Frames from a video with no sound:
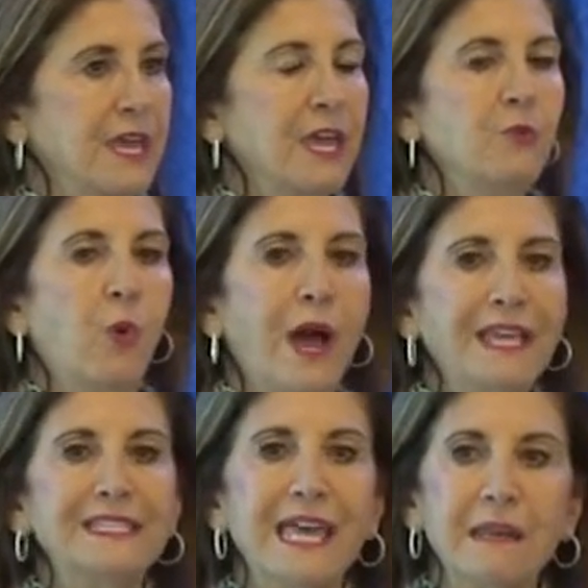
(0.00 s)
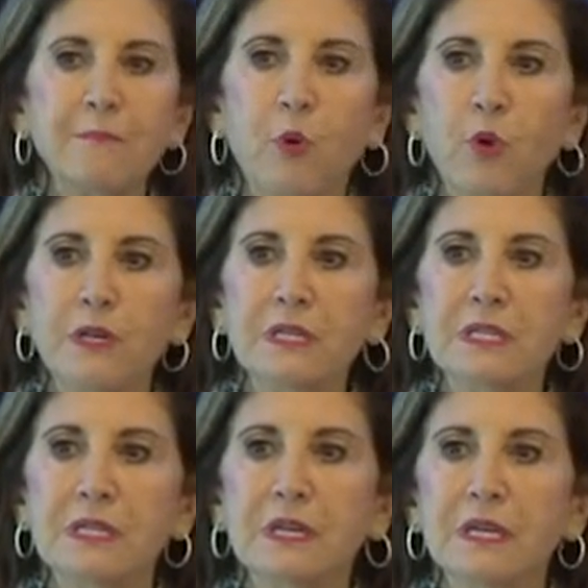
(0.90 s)
And why is that
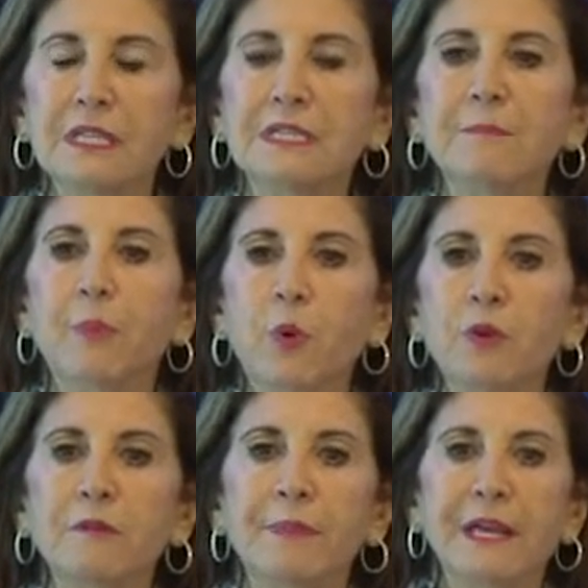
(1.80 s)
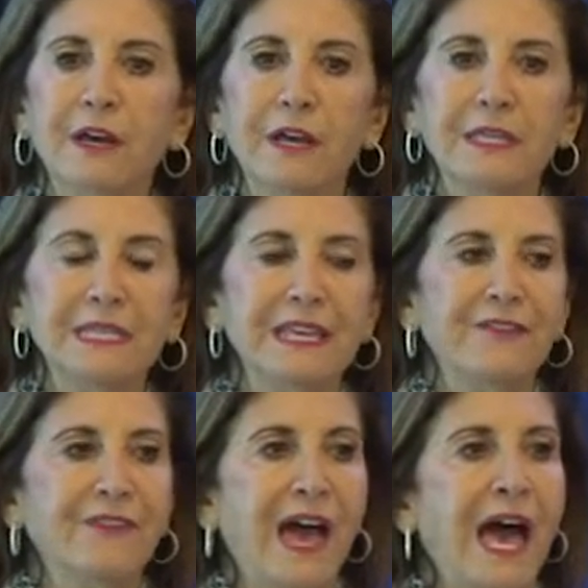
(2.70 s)
important? It's important because
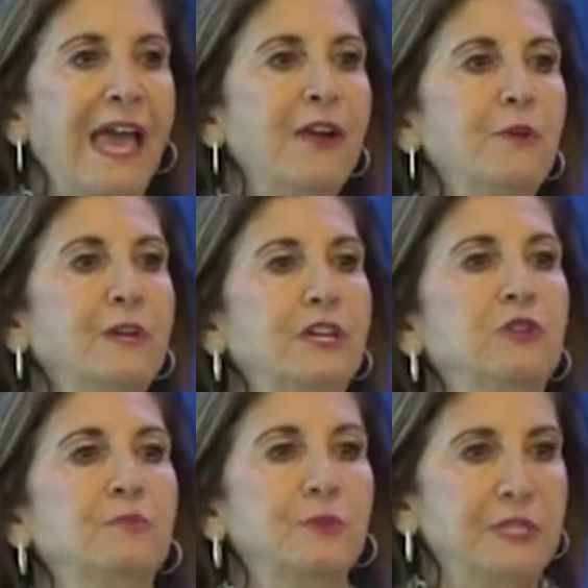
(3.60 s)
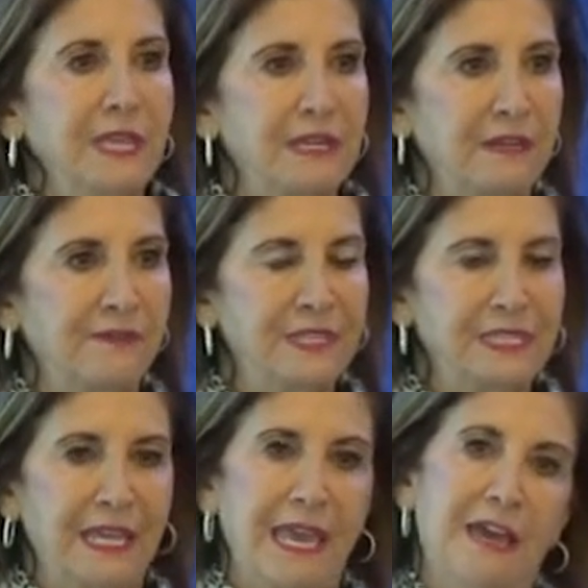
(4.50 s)
if I own 100% of this
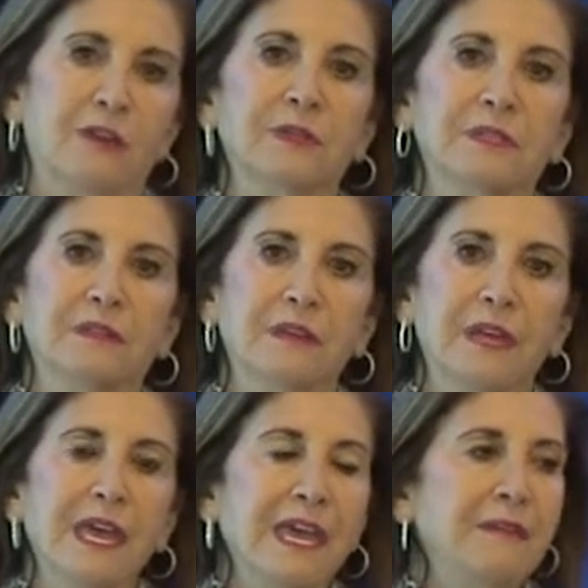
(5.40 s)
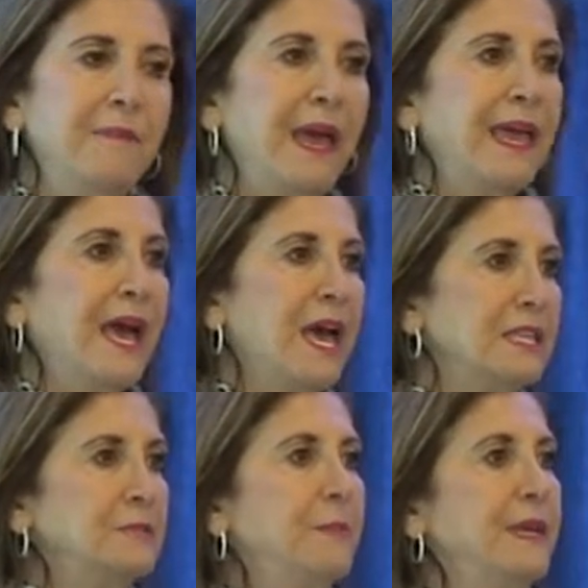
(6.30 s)
account and my
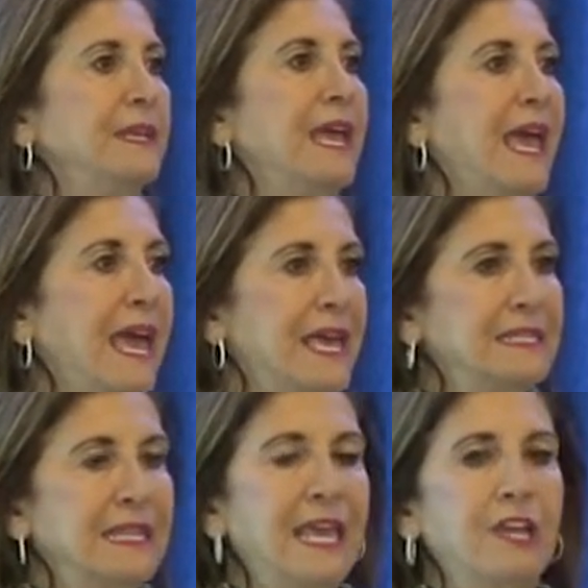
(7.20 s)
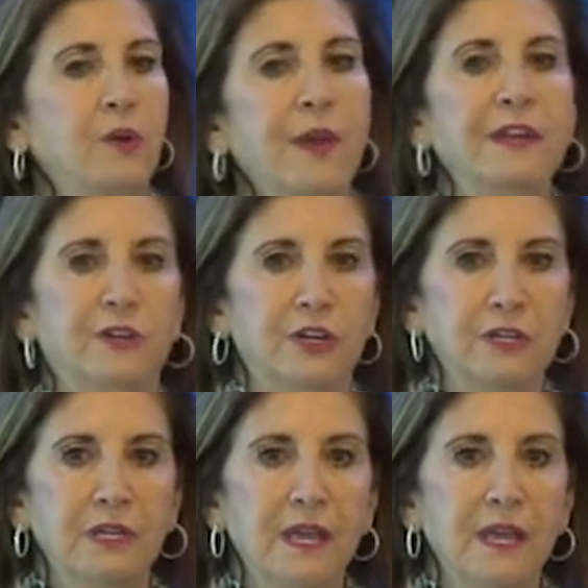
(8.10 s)
husband has a creditor,